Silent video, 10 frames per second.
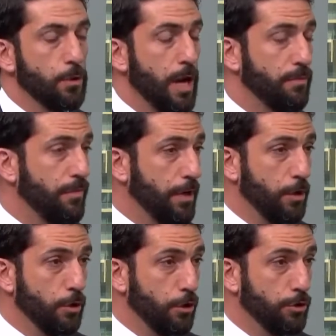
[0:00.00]
to have a very
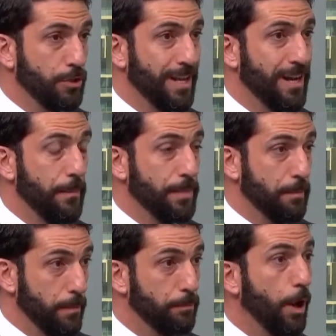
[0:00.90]
good
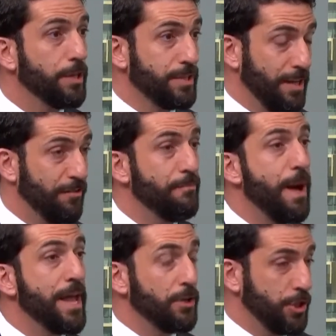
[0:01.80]
policy of
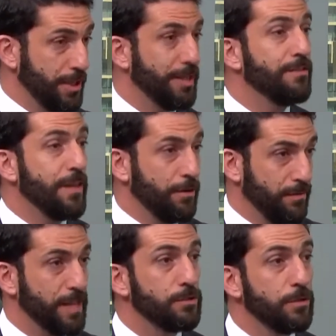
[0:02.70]
managing their
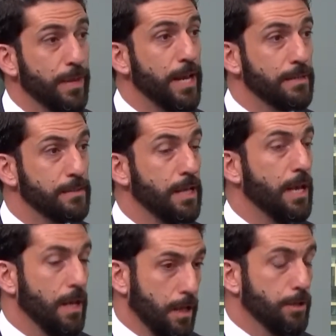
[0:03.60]
investor base
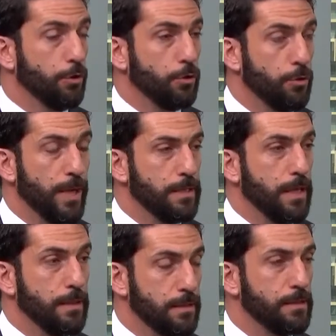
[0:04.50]
in order to
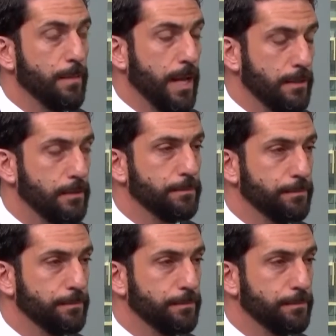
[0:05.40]
maintain this demand.